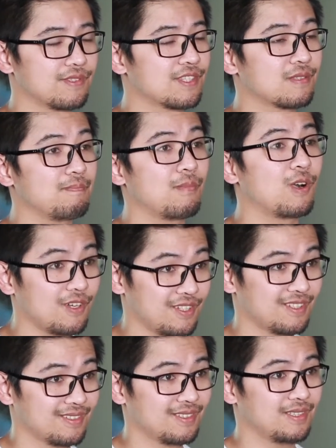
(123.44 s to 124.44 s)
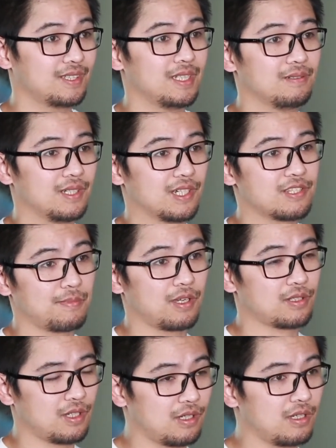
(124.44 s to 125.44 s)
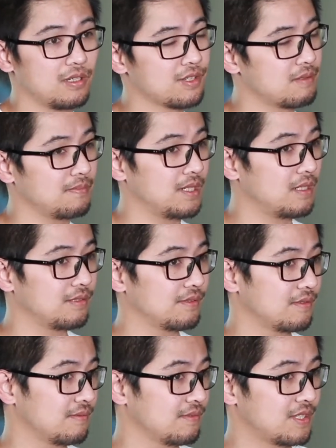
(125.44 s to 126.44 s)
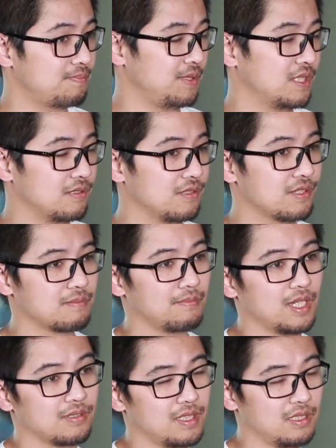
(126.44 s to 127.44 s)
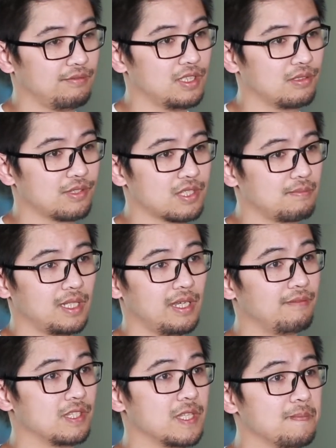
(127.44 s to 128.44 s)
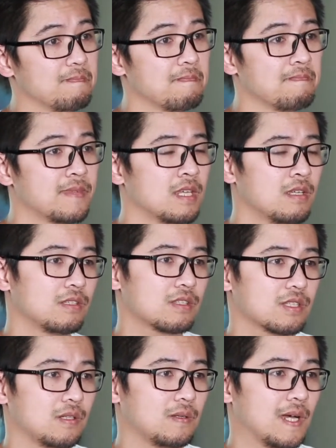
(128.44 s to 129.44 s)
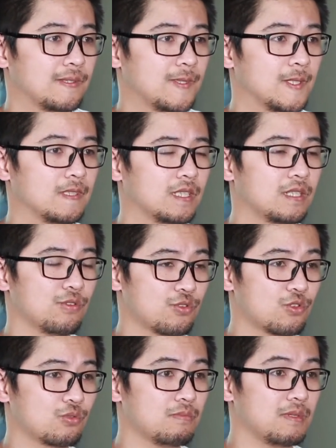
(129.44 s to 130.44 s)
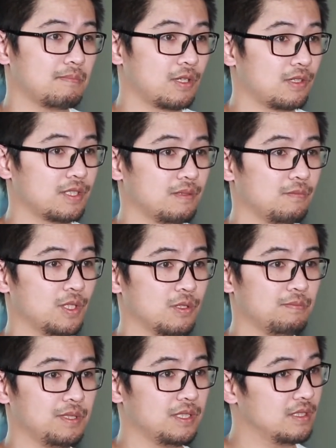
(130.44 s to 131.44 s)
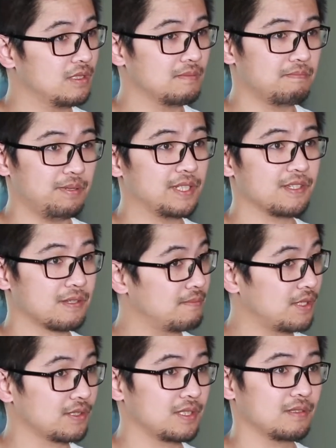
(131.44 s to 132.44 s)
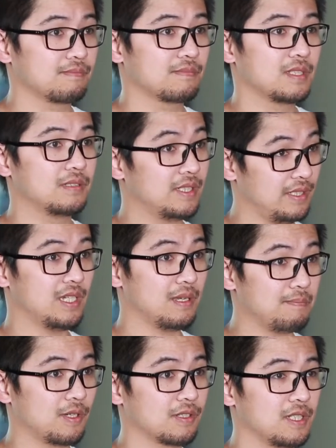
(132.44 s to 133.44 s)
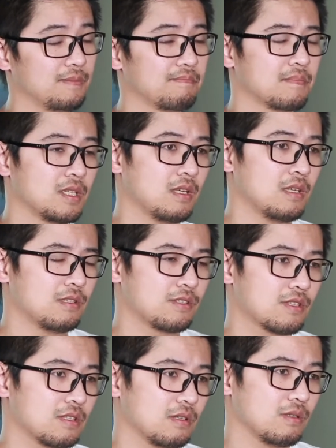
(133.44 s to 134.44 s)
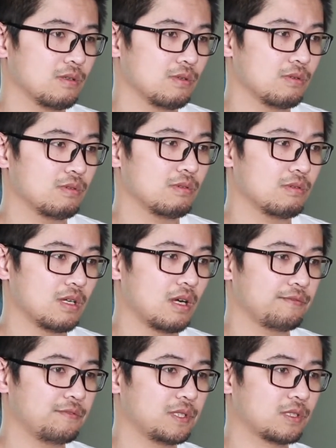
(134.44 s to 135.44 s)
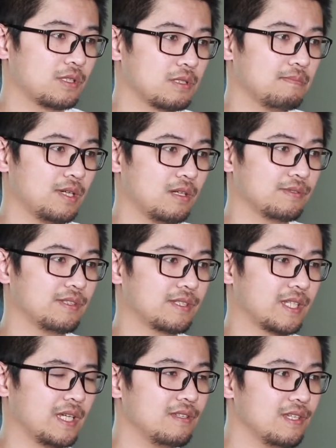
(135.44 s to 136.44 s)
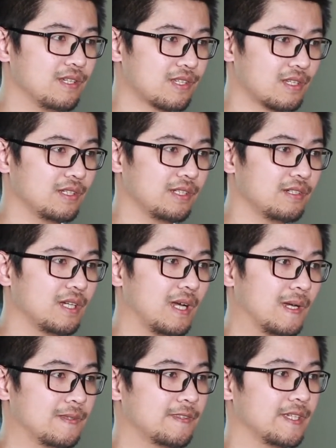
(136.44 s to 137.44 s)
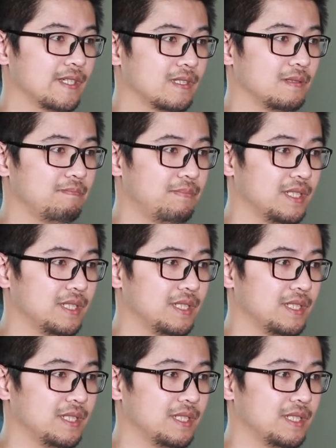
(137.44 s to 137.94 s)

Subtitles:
smart. Okay, mm-hmm. like smart cars, smart speakers, smart TV, or smart everything. So I think the consumer market will be the biggest market, the AI market. So if we're talking about the 10 years later, I think